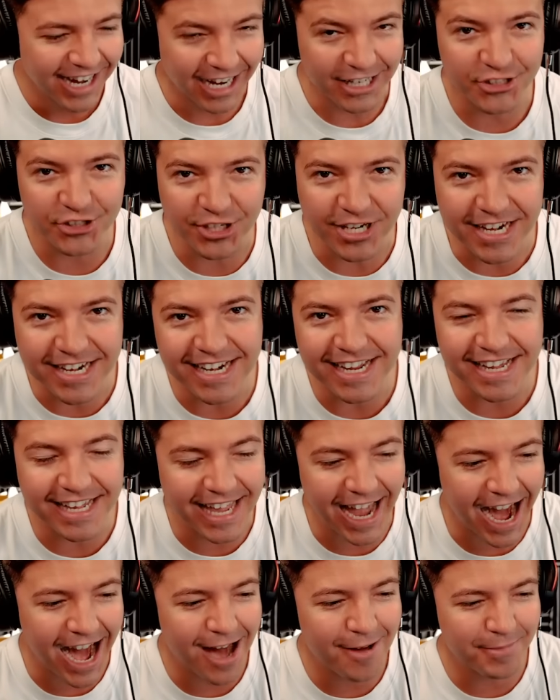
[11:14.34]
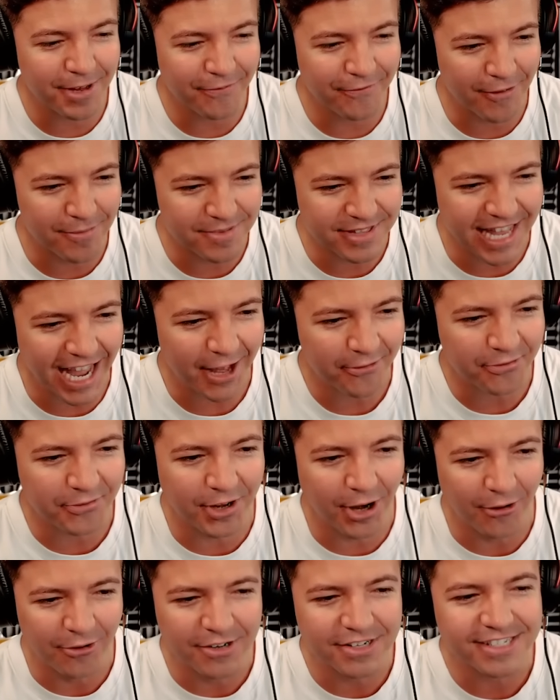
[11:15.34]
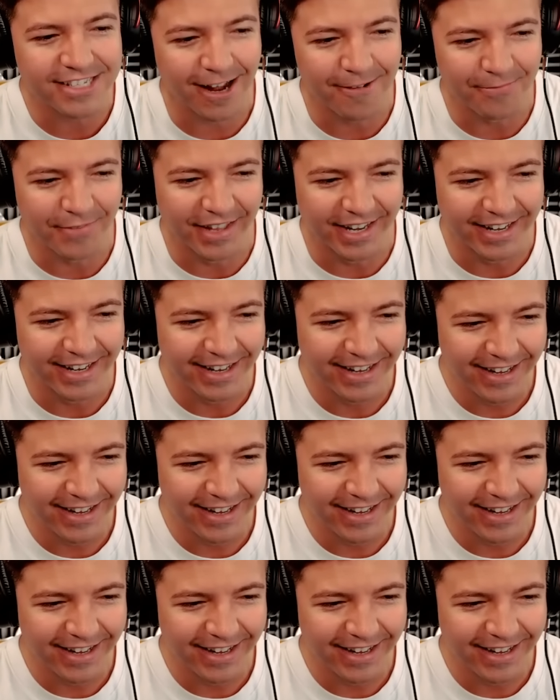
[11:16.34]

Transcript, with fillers: A Shinigami from Death Note or something.